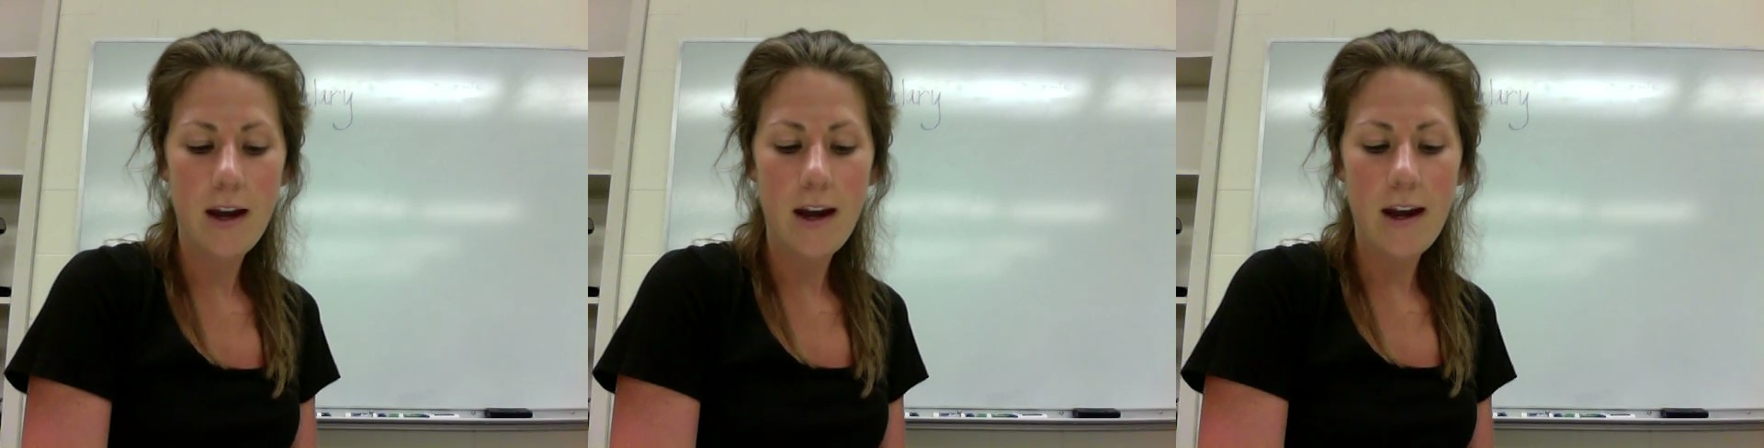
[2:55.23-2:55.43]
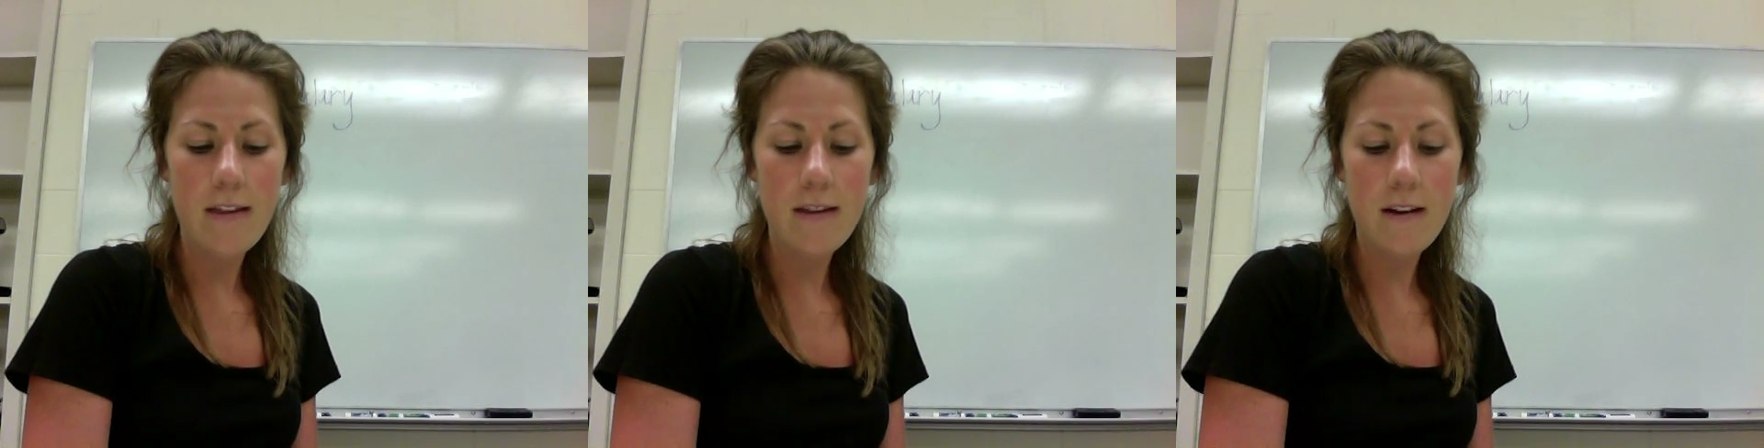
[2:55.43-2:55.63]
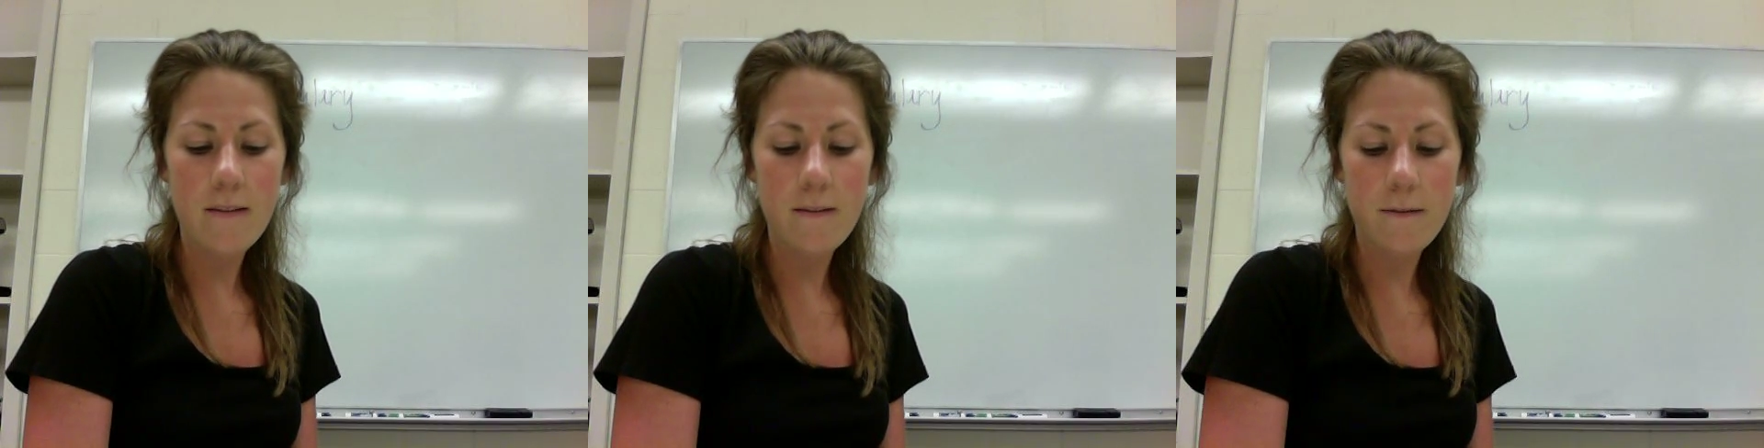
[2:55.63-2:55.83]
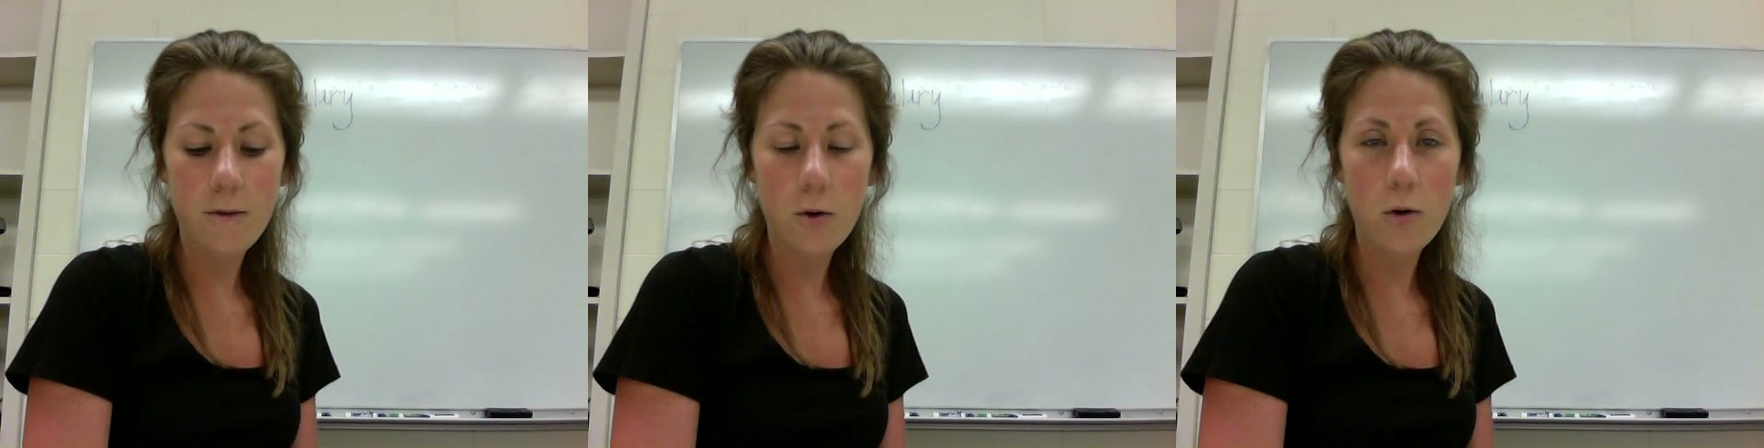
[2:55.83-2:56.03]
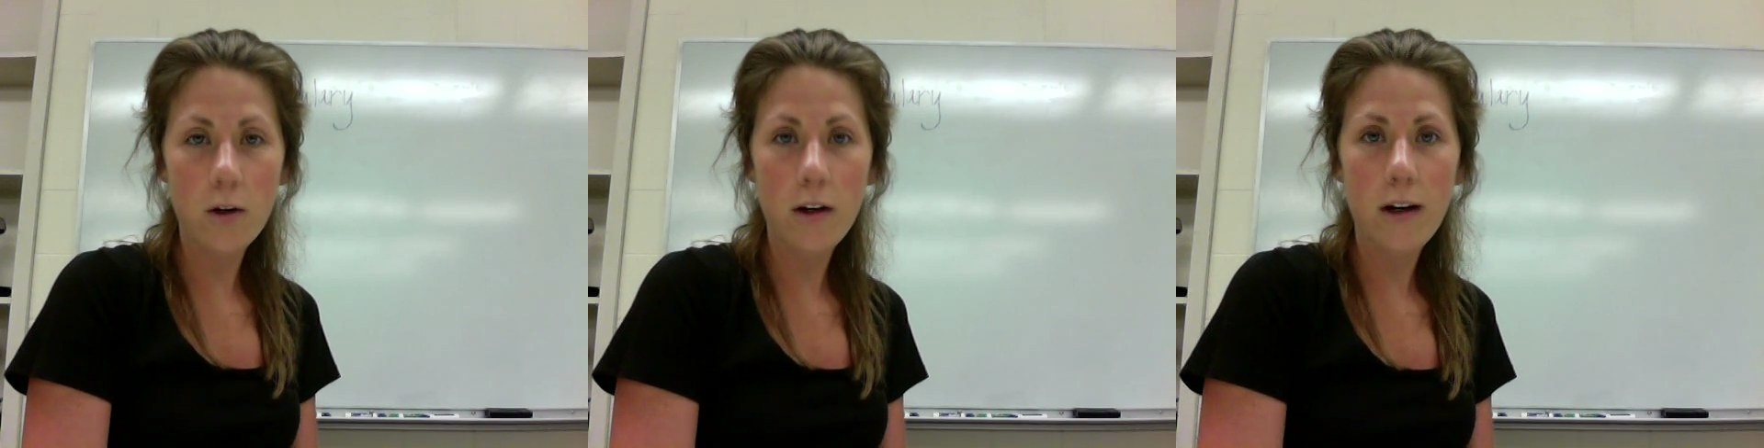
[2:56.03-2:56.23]
And then
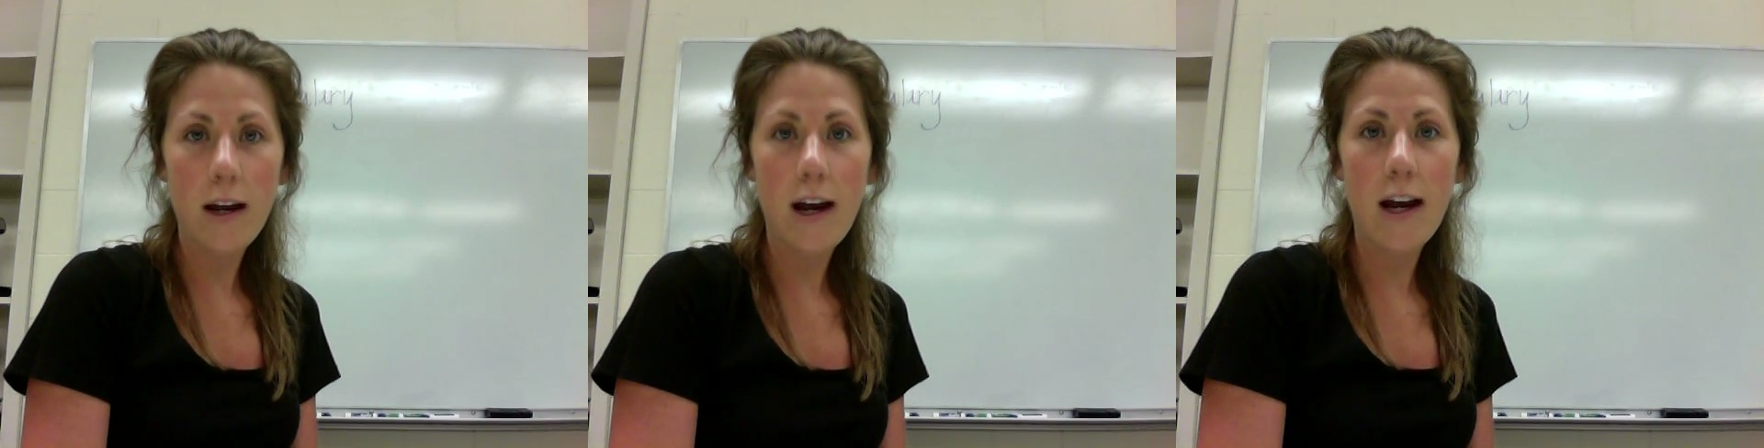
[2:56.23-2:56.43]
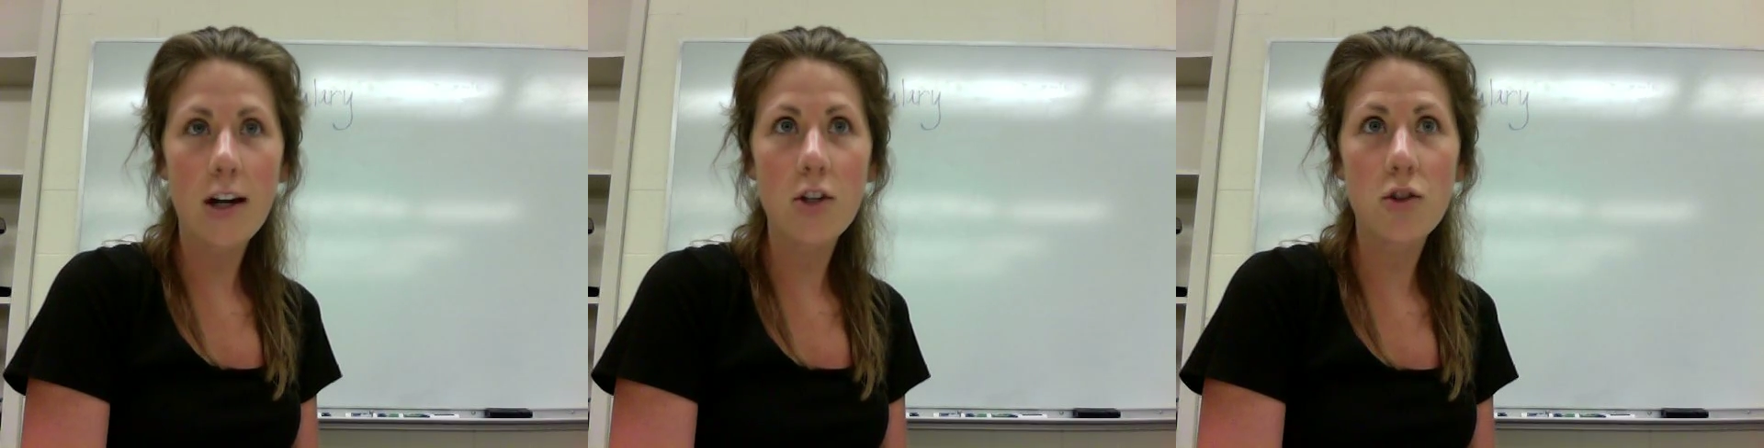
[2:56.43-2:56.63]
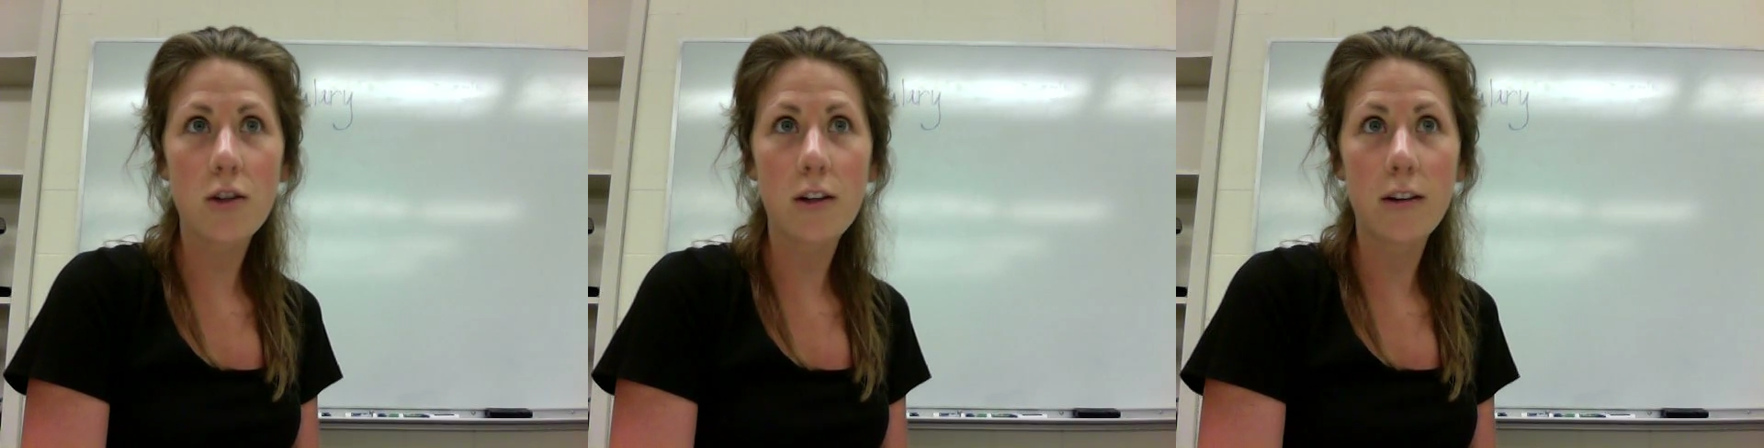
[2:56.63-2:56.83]
4, actually